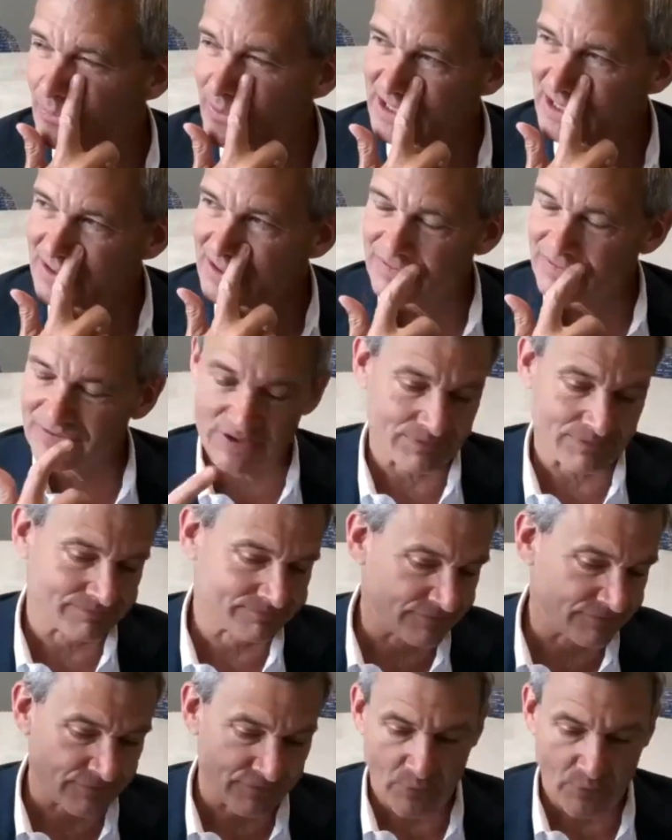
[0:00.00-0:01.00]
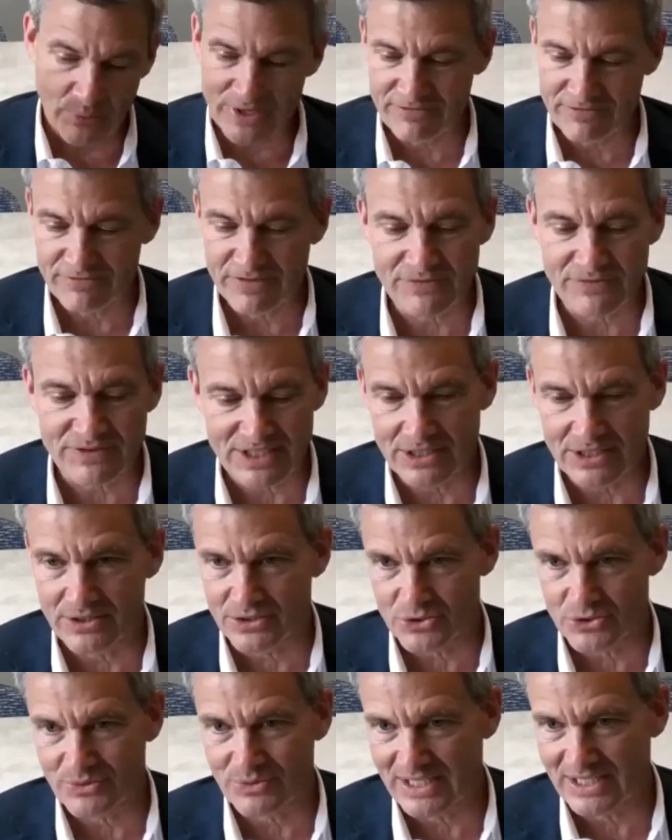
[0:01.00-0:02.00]
we for 40, 50
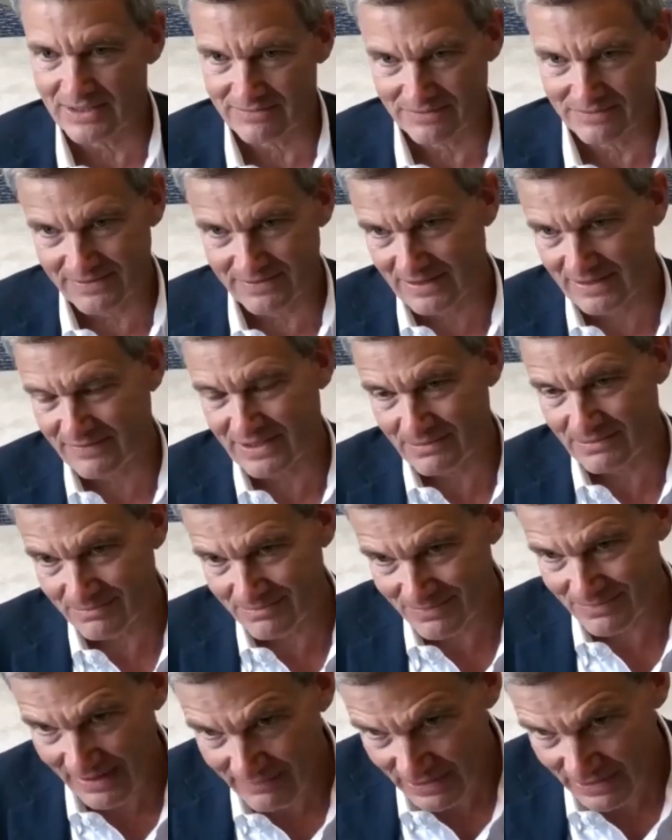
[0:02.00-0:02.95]
years we have haven't